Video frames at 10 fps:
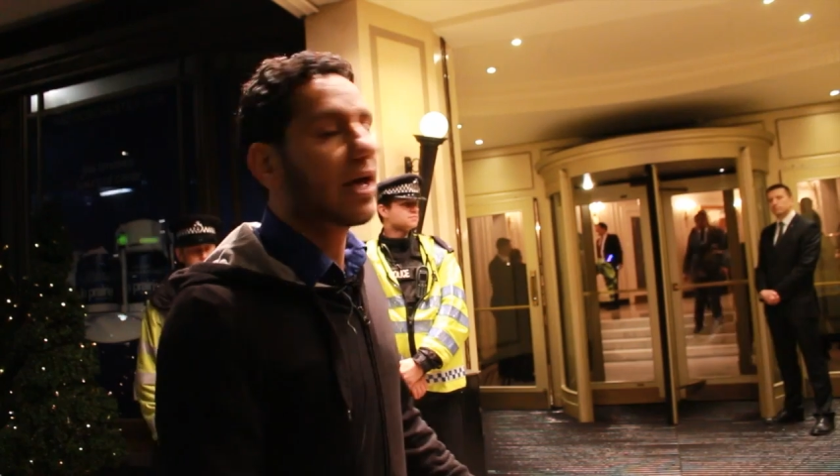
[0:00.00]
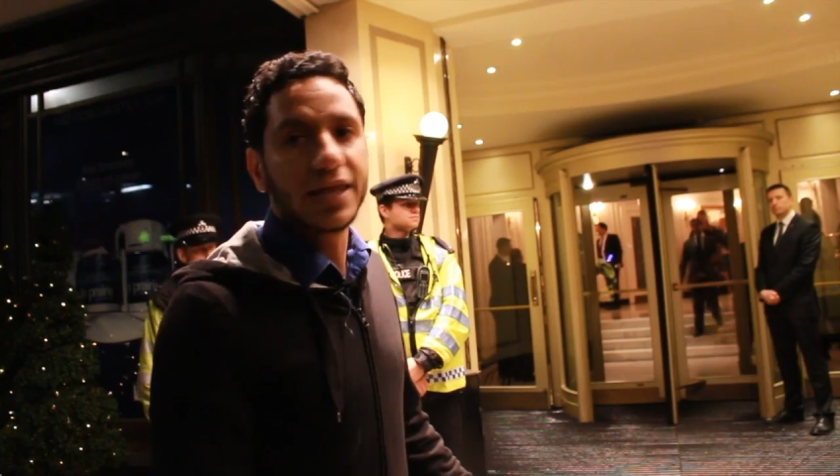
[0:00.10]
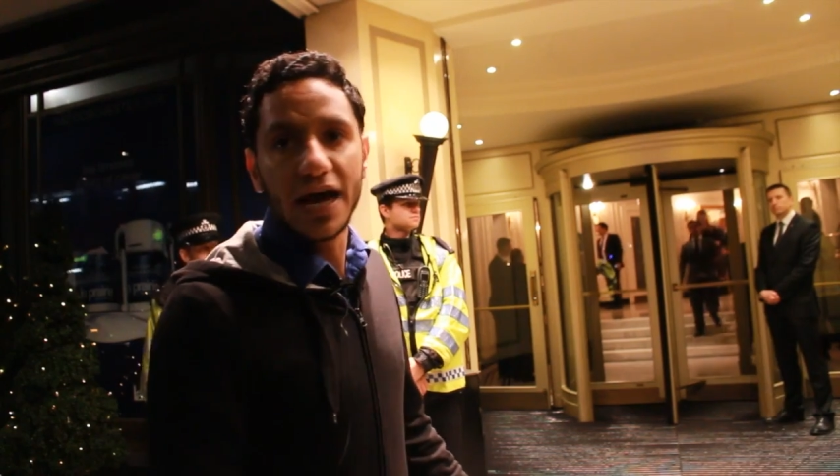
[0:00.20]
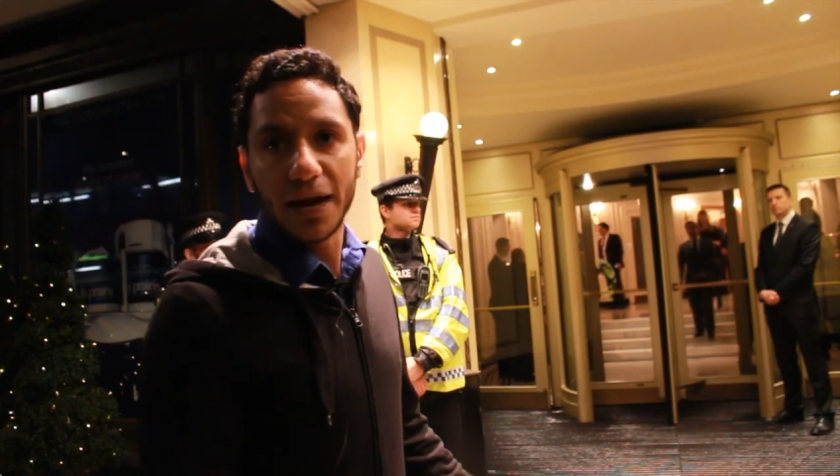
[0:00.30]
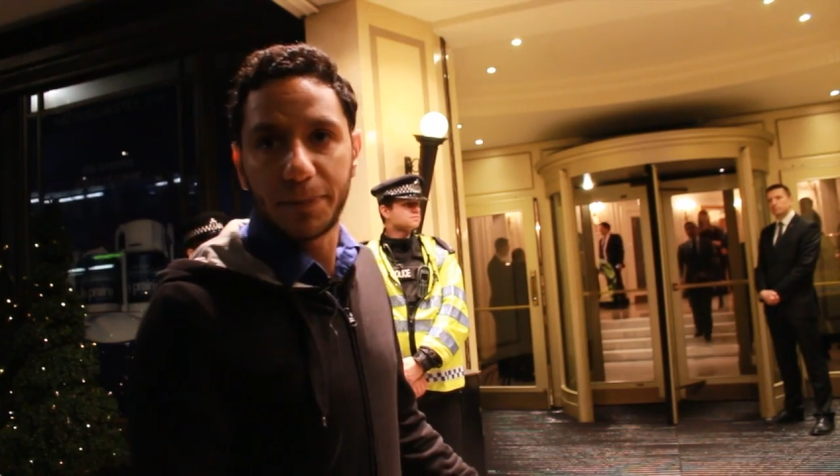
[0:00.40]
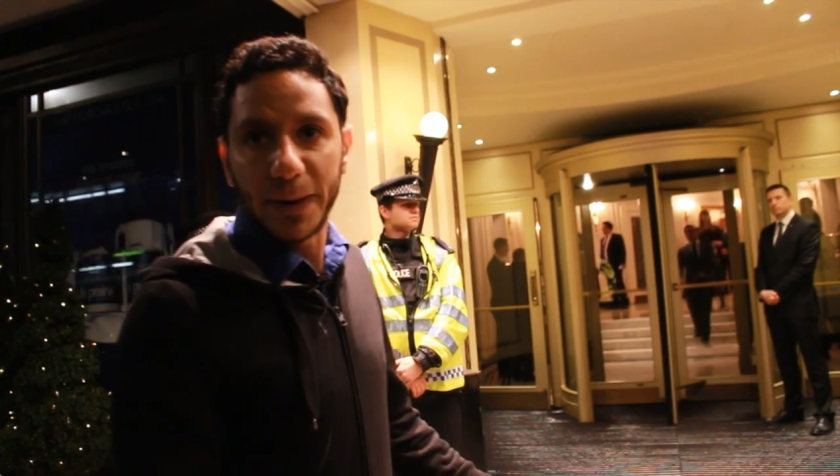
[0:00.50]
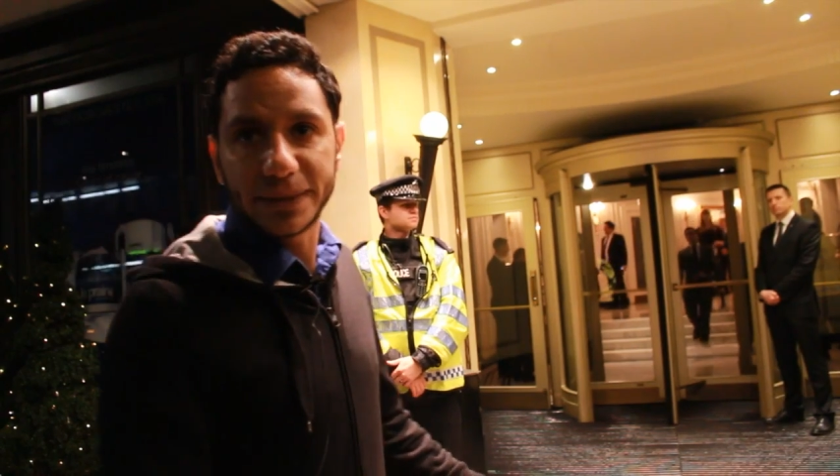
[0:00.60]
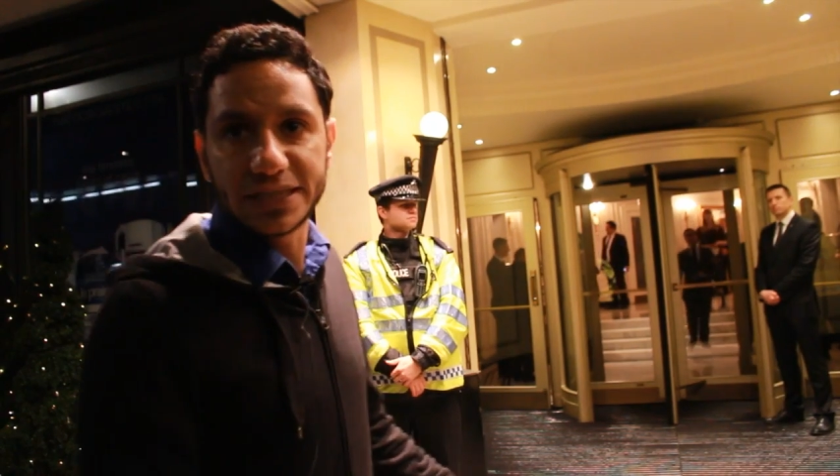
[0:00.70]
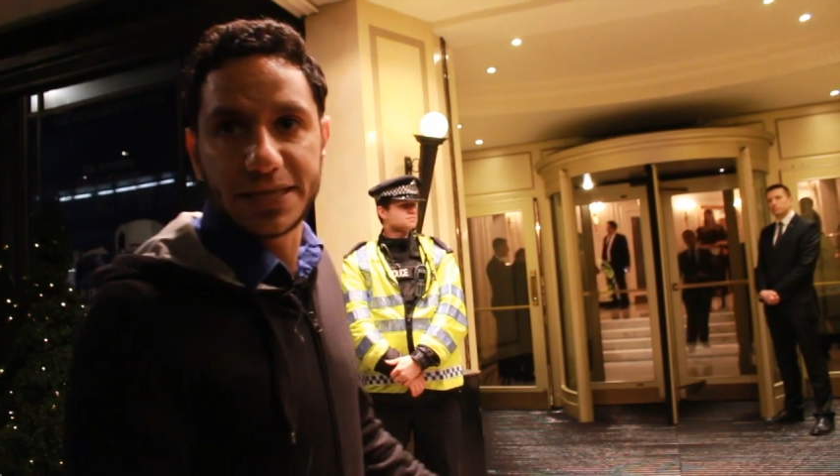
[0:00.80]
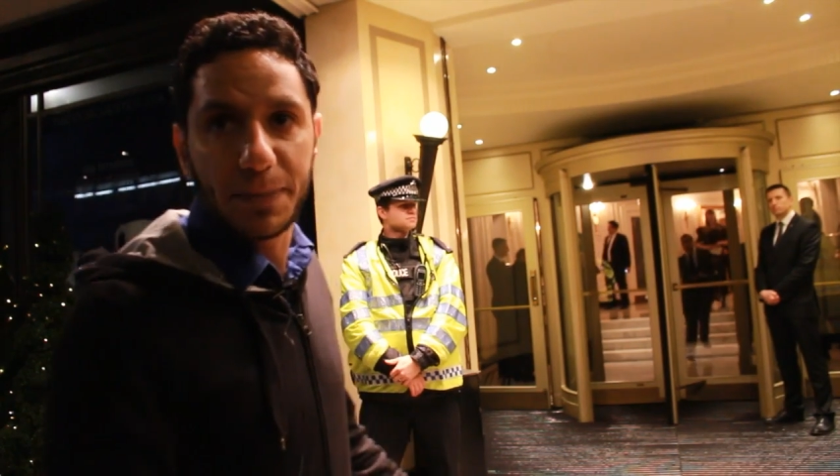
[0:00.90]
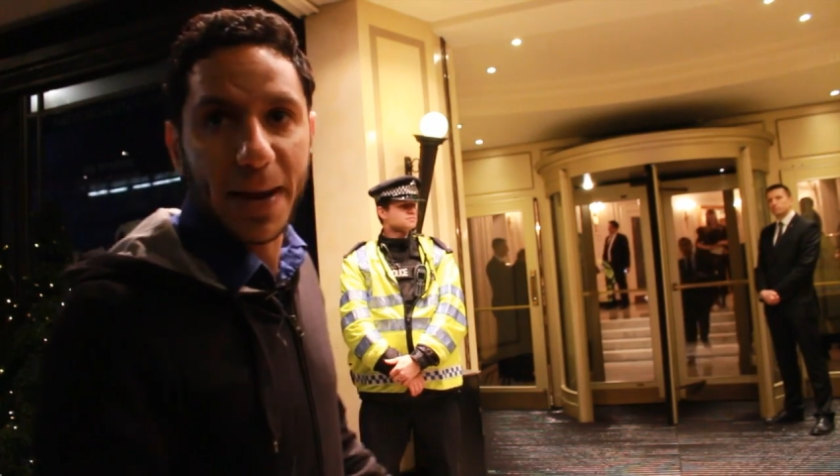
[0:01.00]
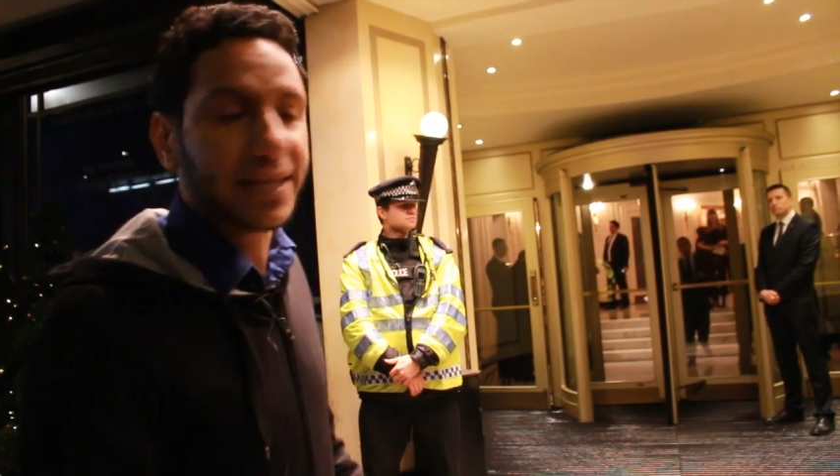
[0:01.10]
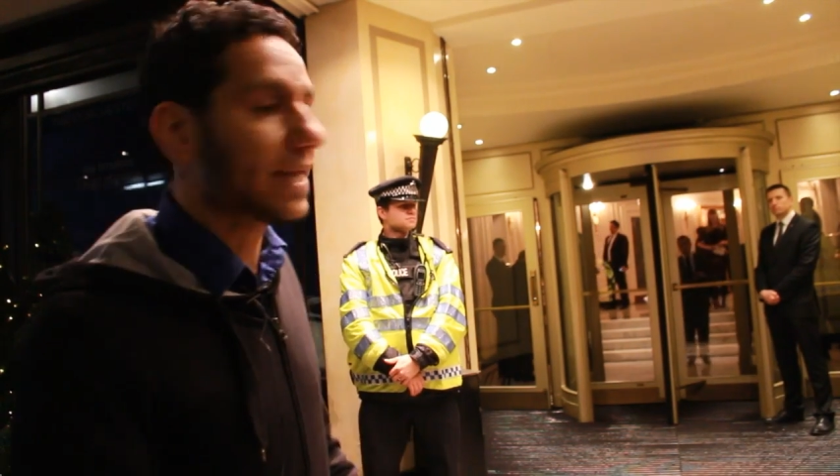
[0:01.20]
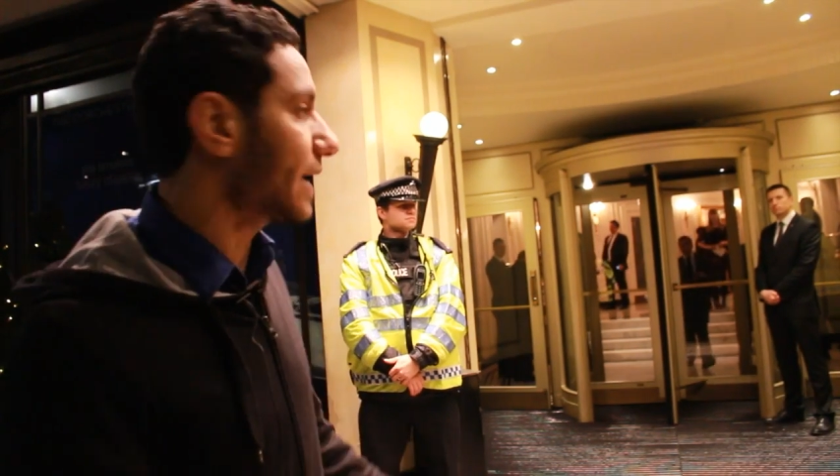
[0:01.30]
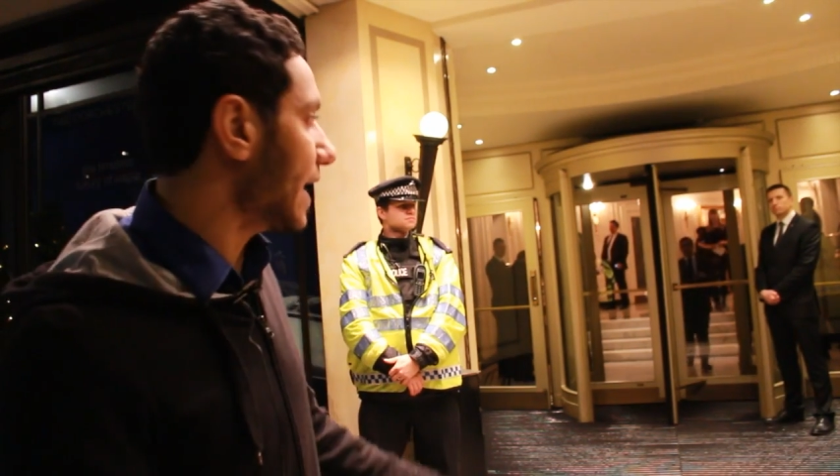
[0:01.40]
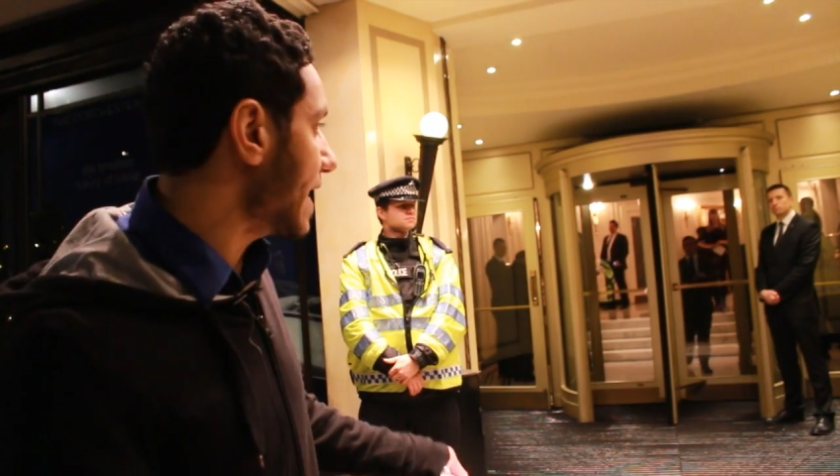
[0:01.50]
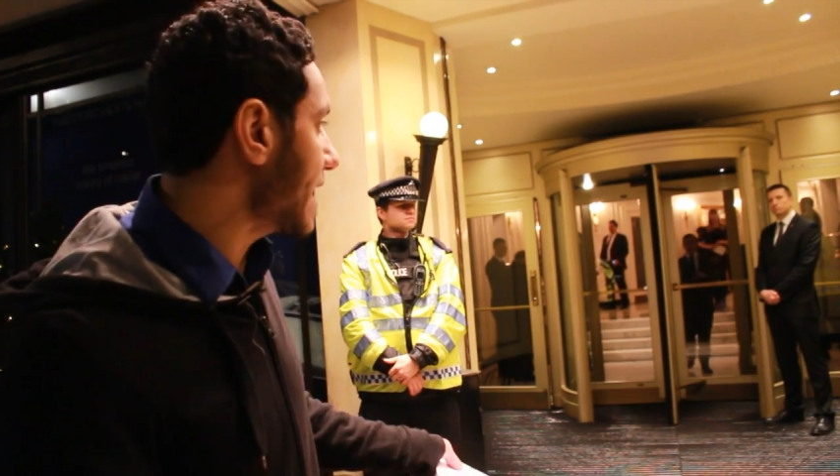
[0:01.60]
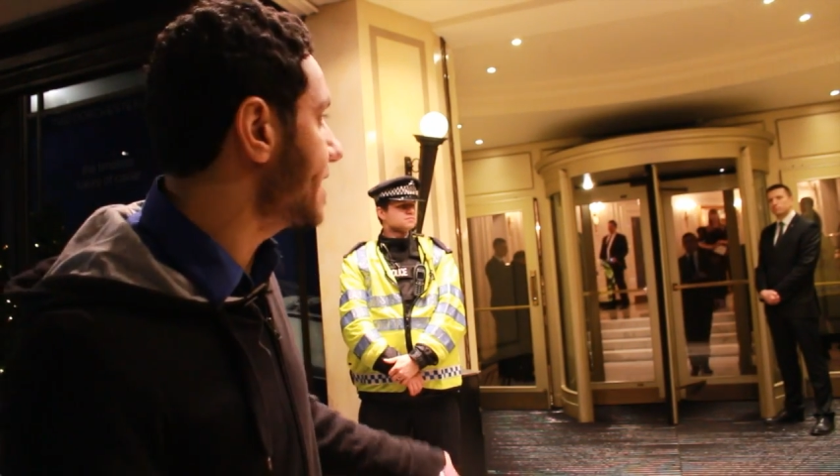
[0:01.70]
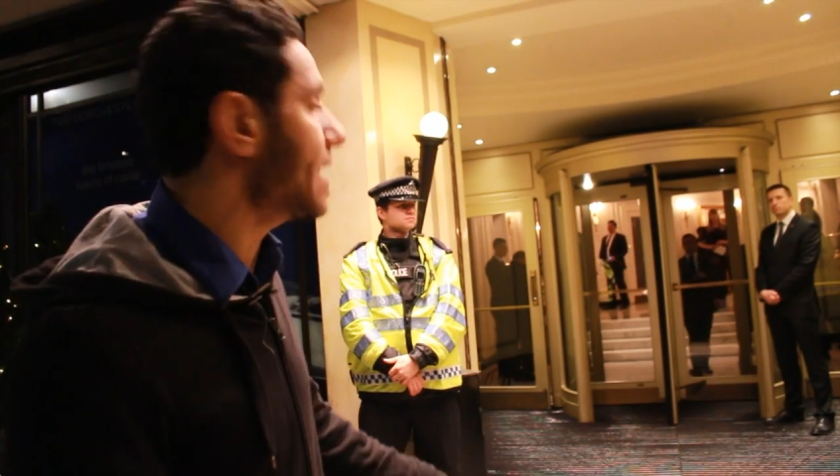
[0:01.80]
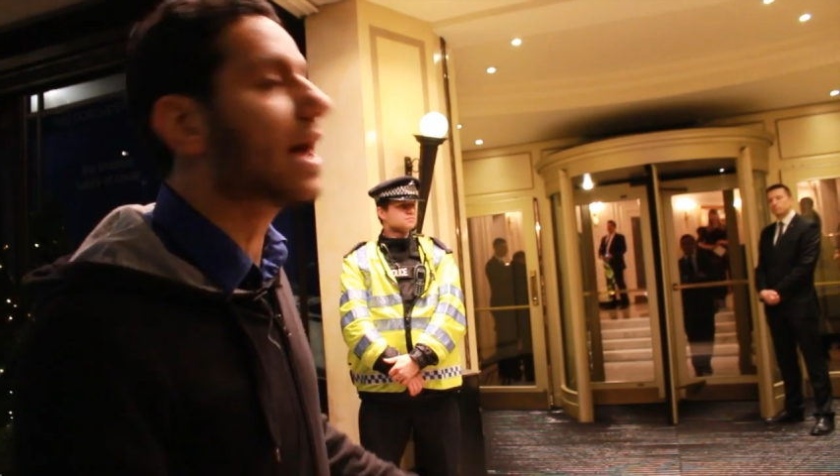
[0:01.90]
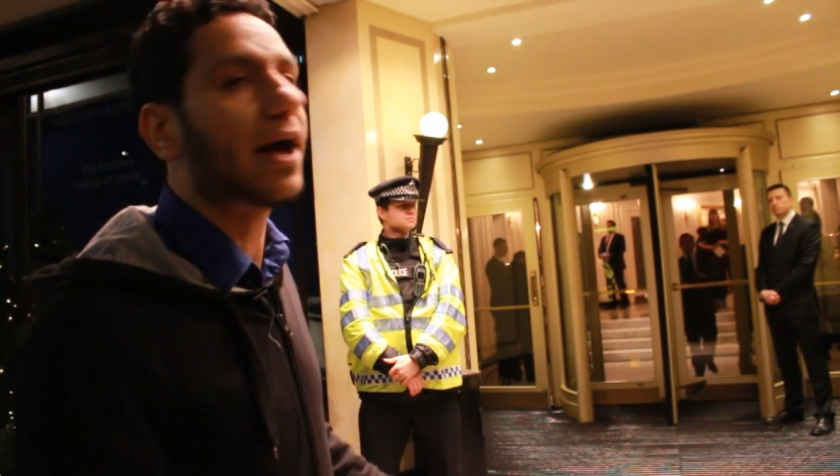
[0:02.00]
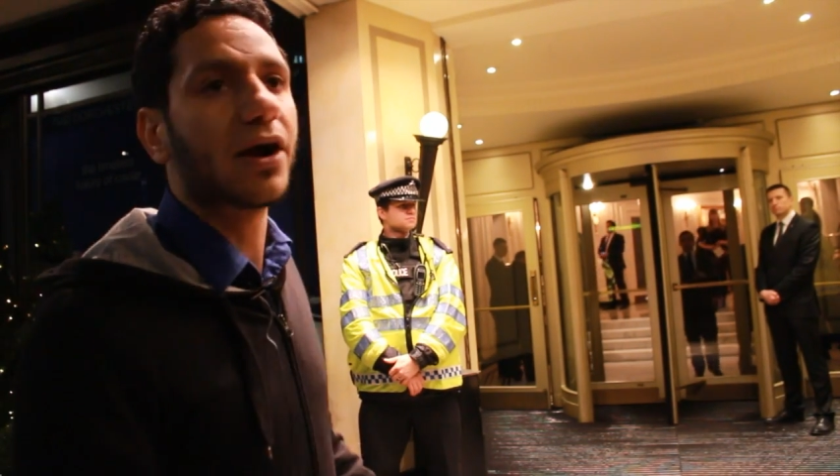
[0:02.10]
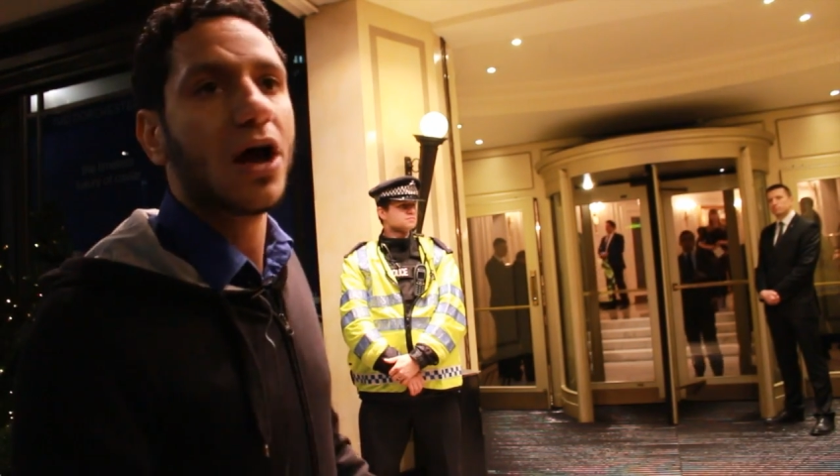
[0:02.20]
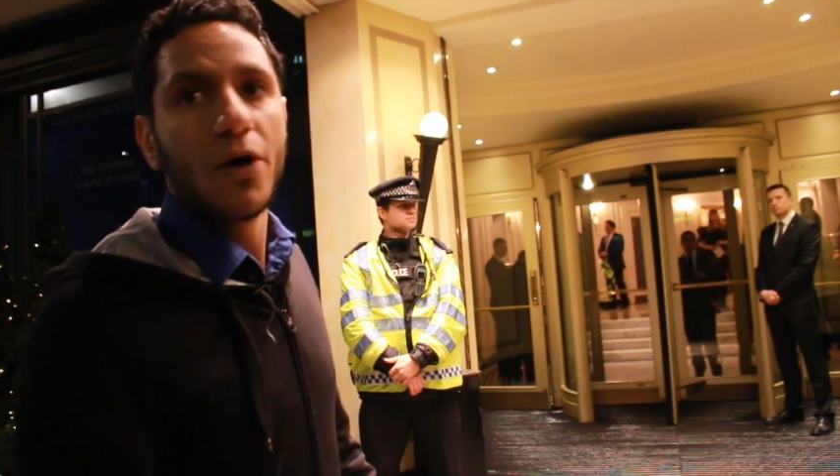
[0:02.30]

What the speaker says: They are participating in a dinner